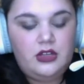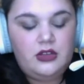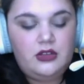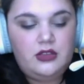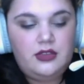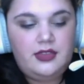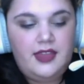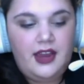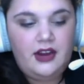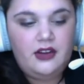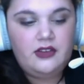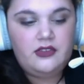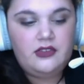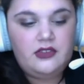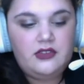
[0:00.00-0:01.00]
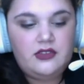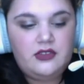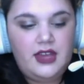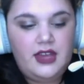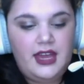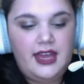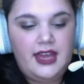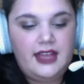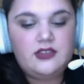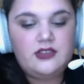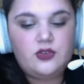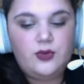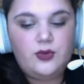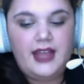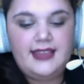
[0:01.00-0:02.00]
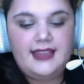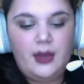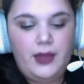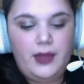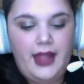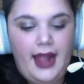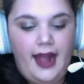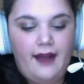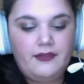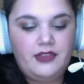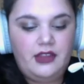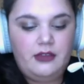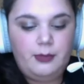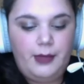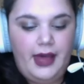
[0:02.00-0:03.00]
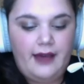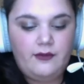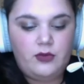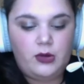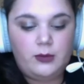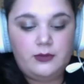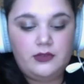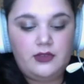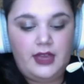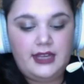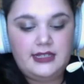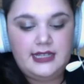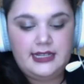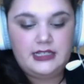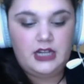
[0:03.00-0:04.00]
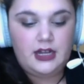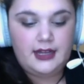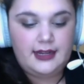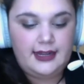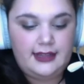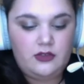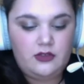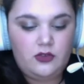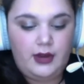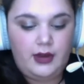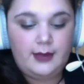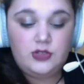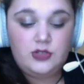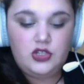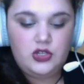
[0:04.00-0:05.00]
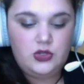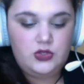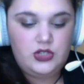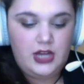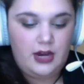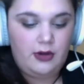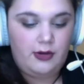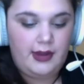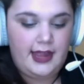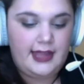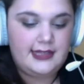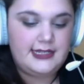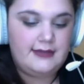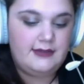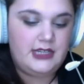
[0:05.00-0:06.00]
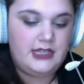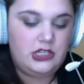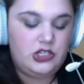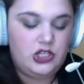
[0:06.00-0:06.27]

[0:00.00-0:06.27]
it's great that we have these platforms like TikTok and Instagram to share creativity,